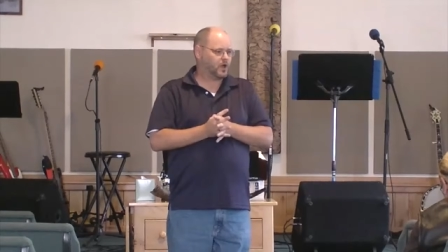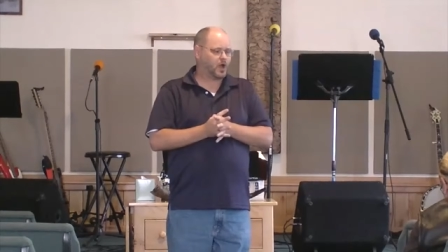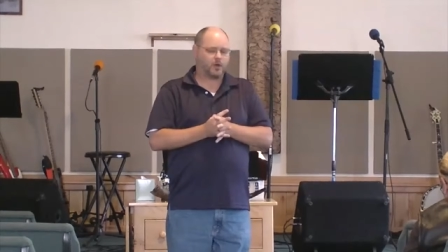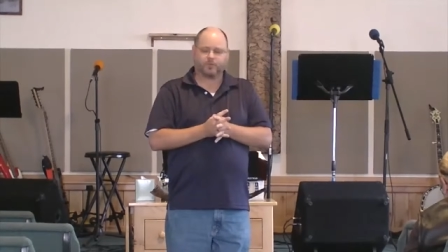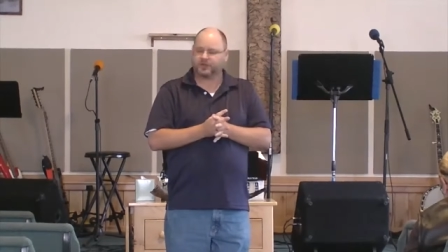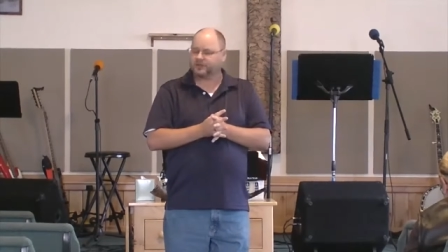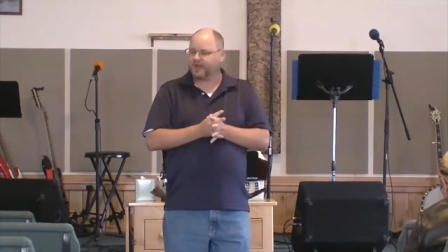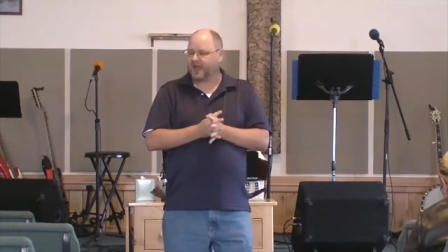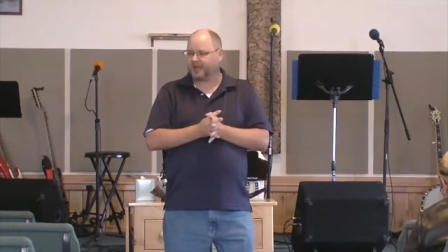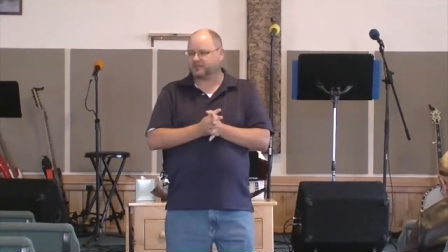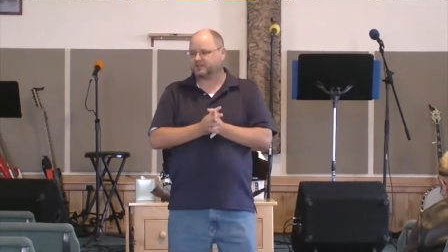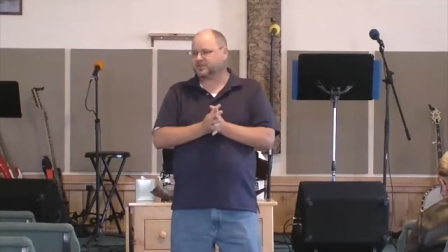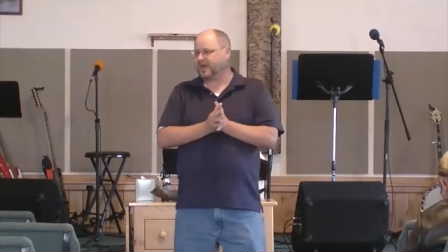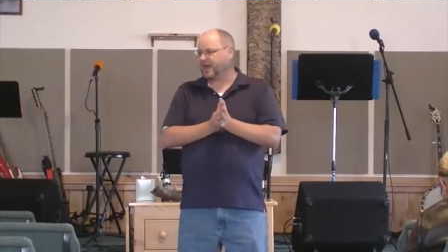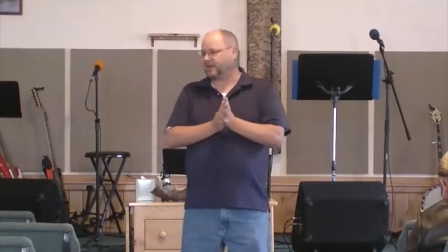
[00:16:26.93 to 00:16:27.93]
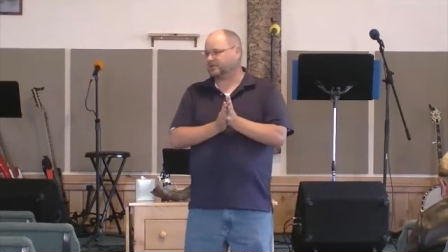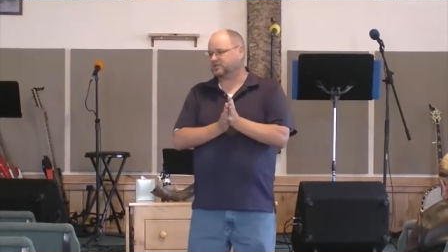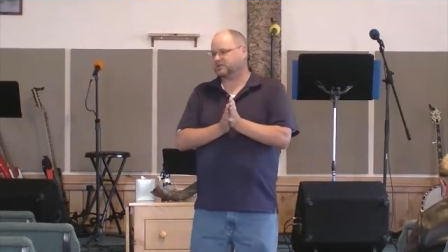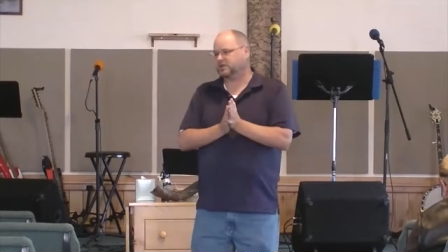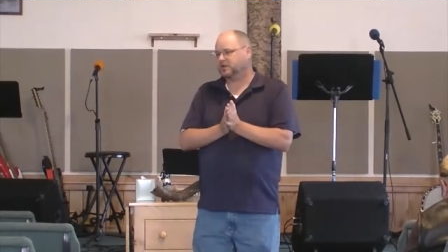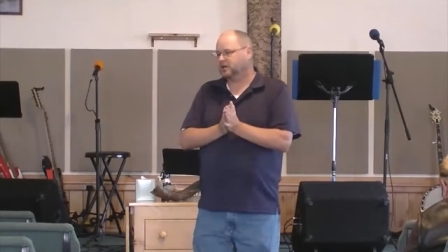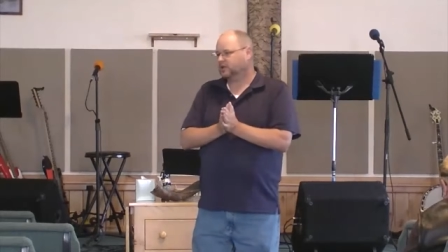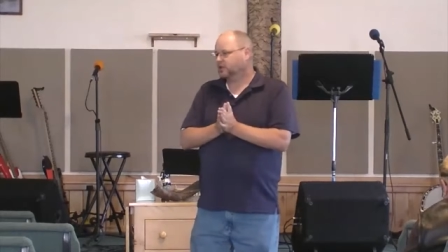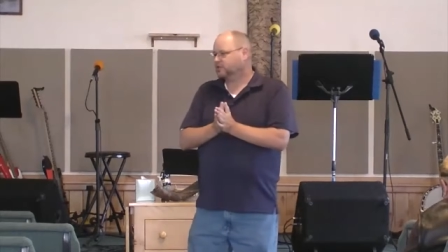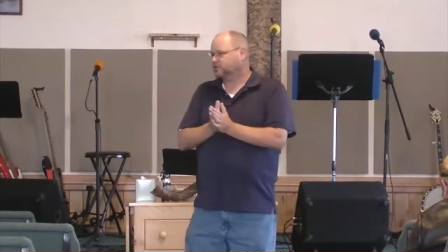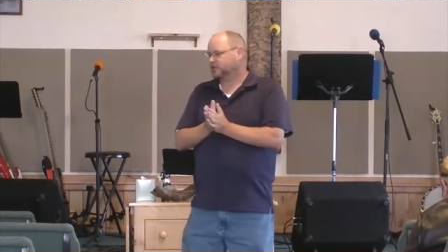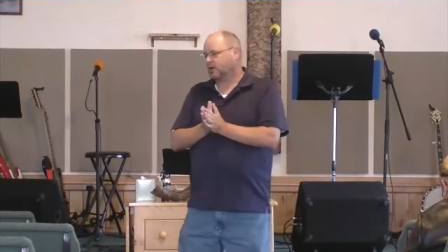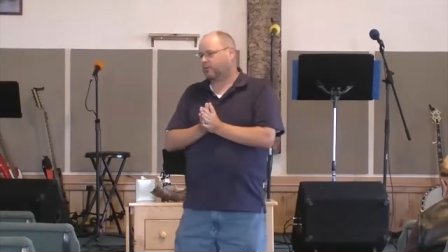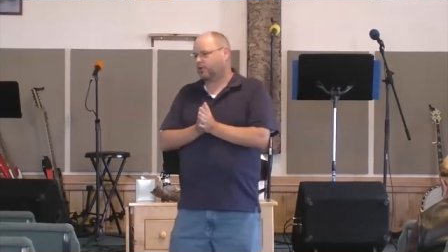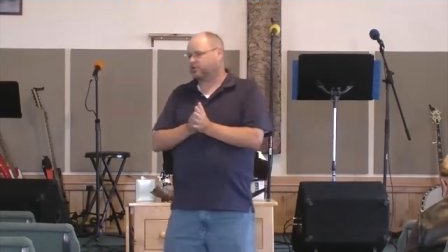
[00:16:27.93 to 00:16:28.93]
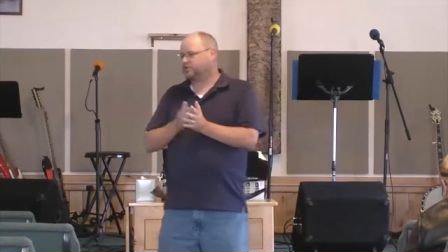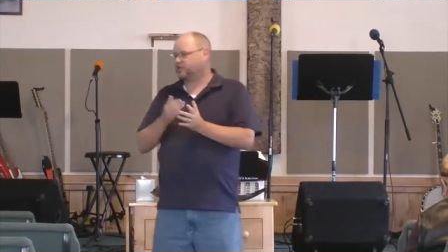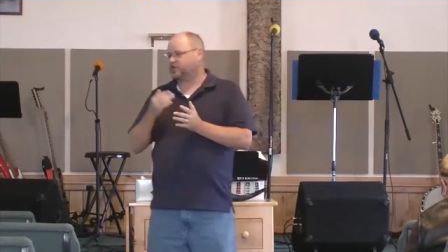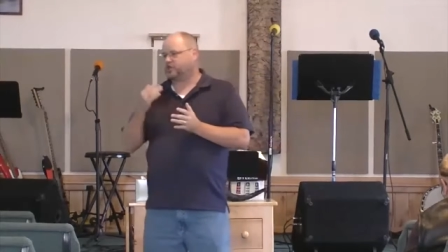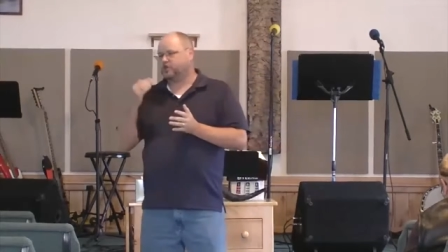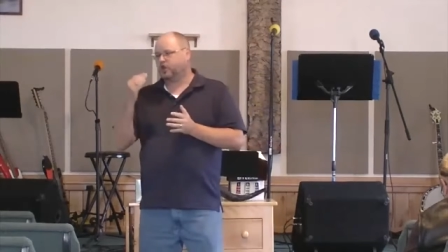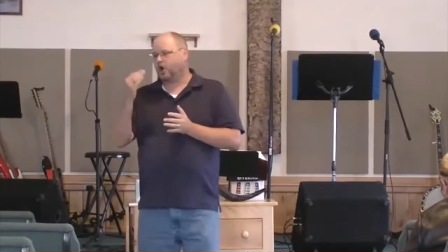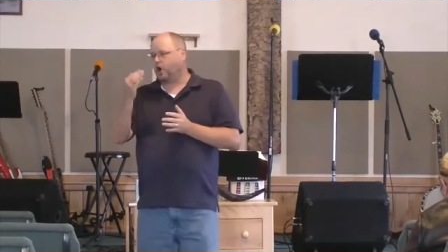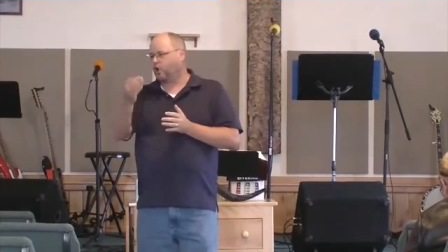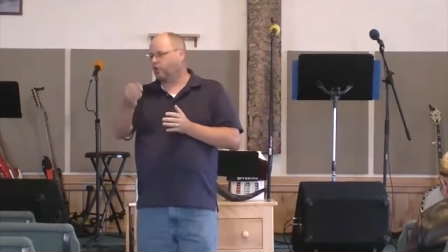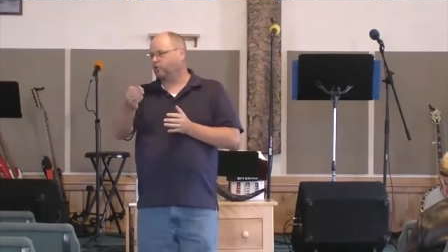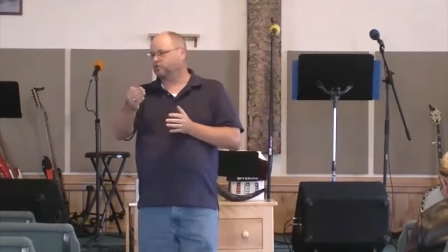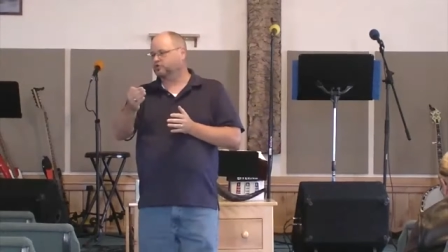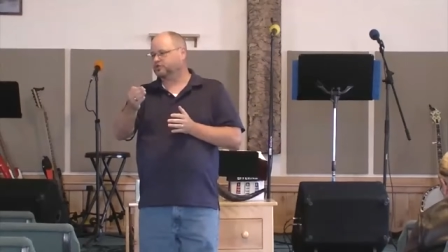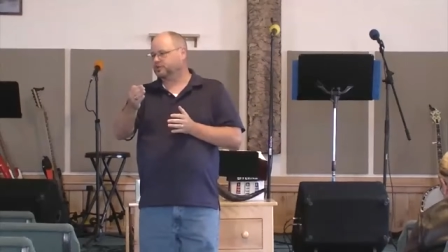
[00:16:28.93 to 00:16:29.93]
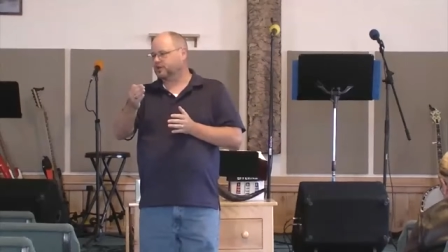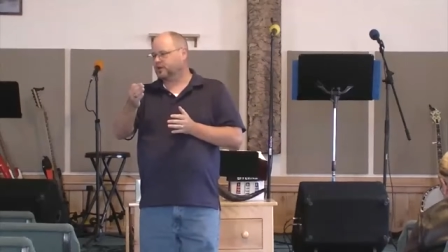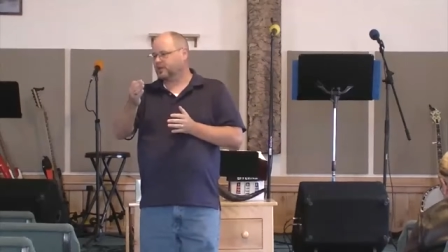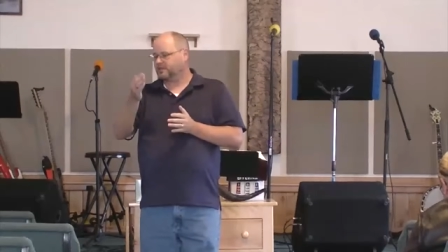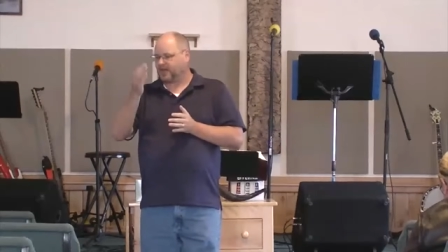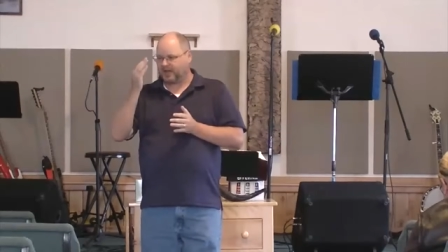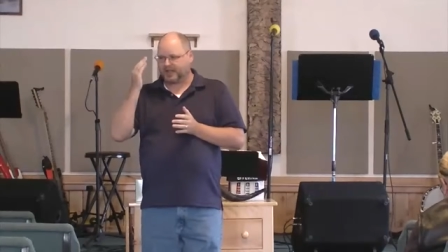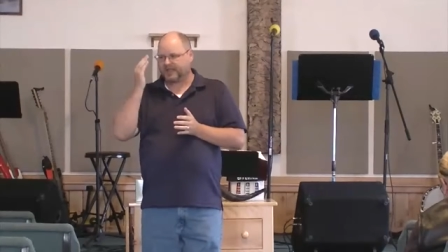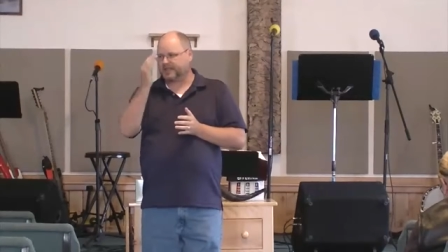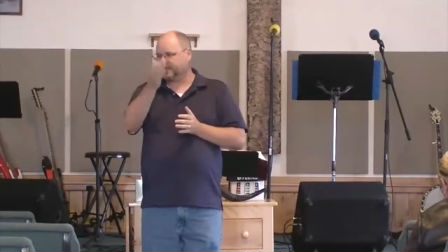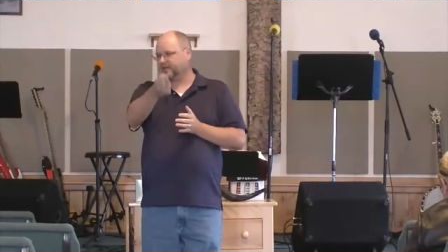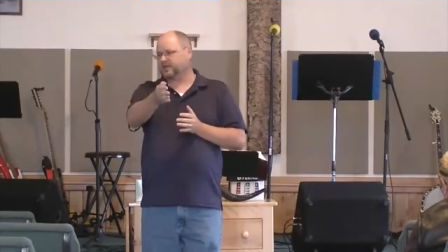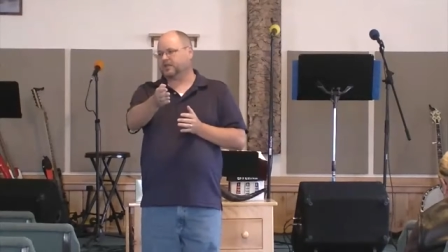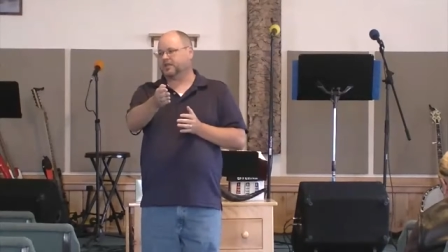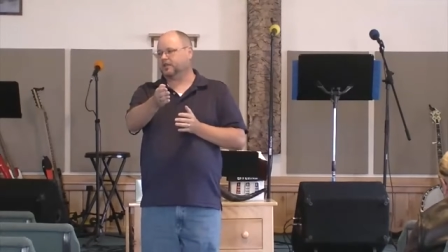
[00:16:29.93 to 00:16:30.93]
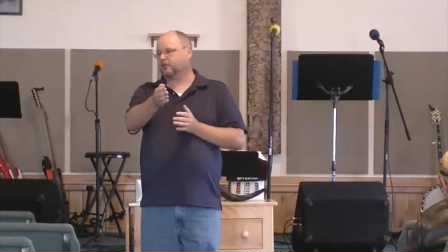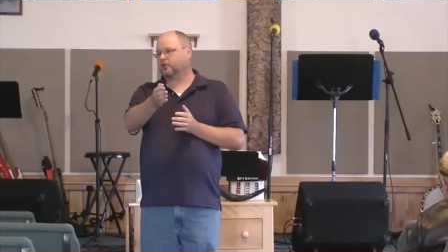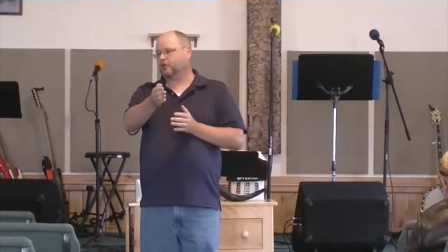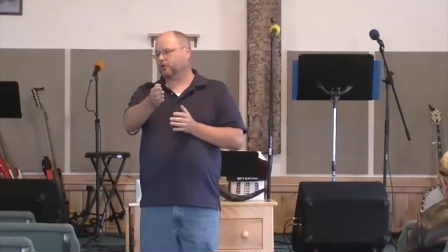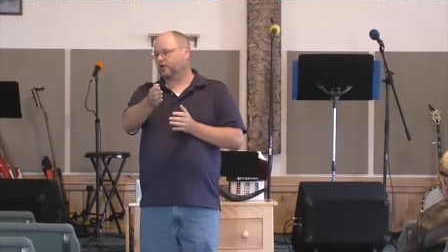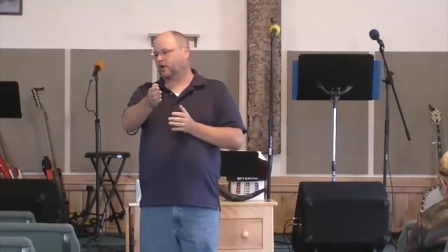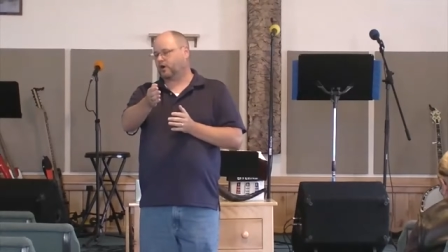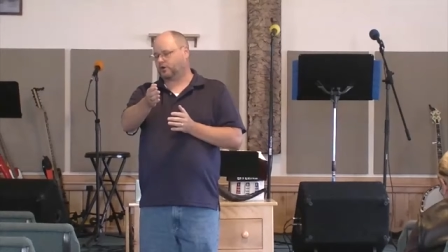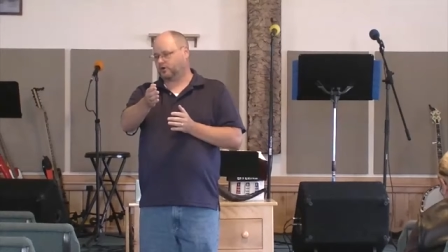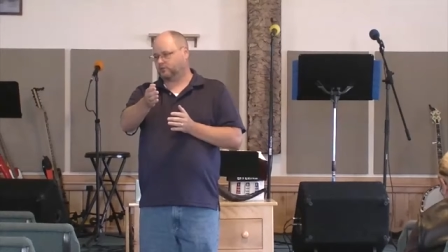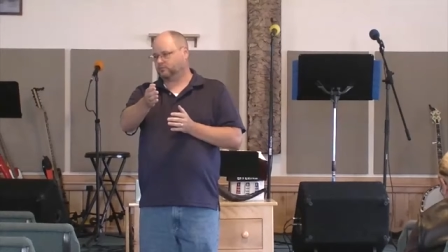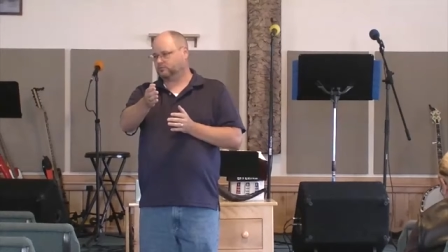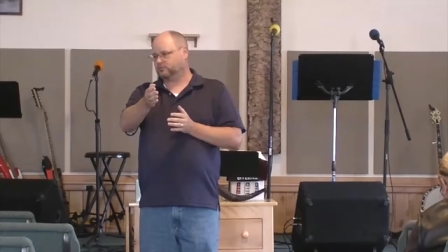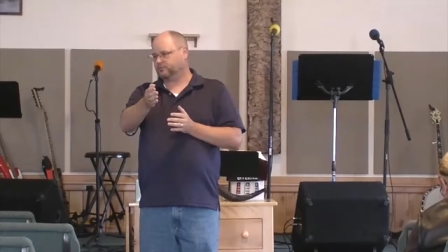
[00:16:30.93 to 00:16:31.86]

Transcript: I mean, that's, that's someone she knows that he can heal her daughter.